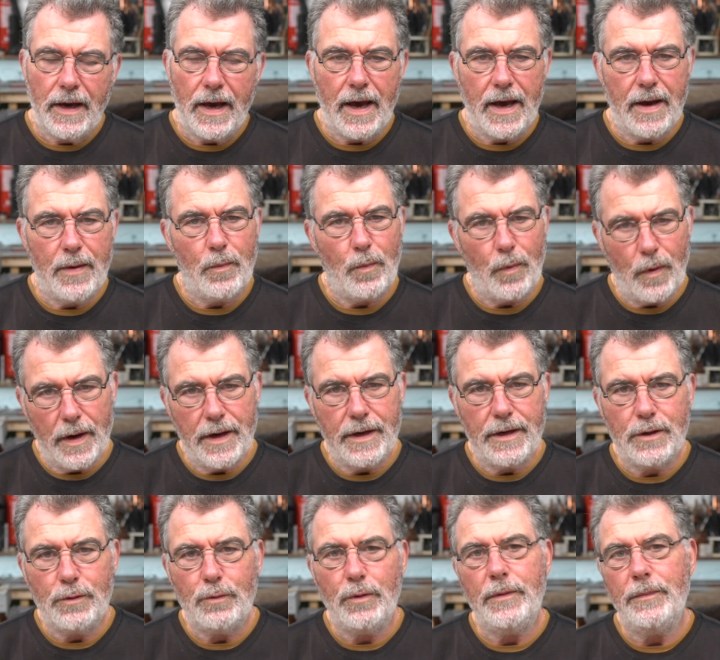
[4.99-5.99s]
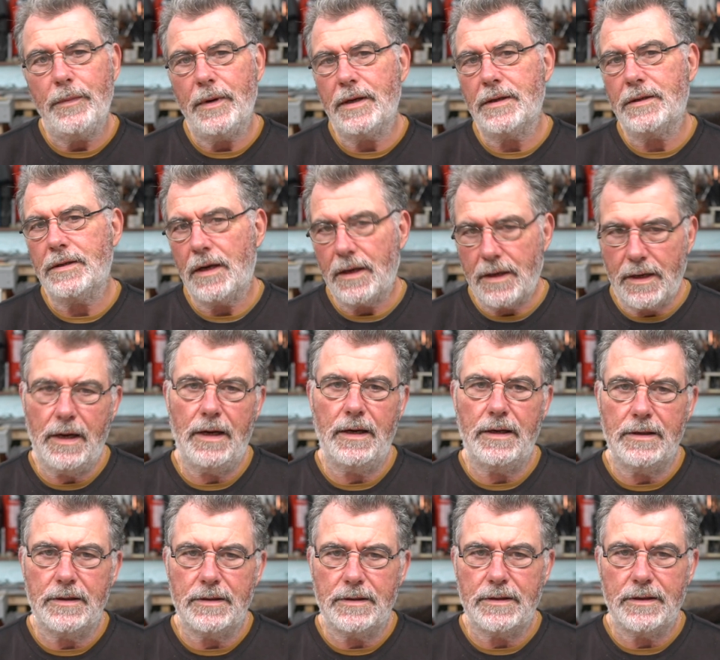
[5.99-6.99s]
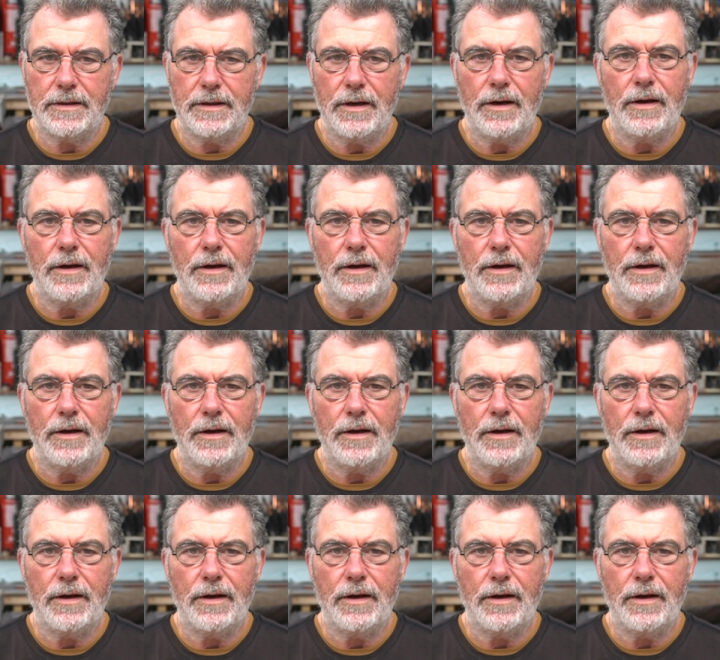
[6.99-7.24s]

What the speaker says: and why do we mix our colours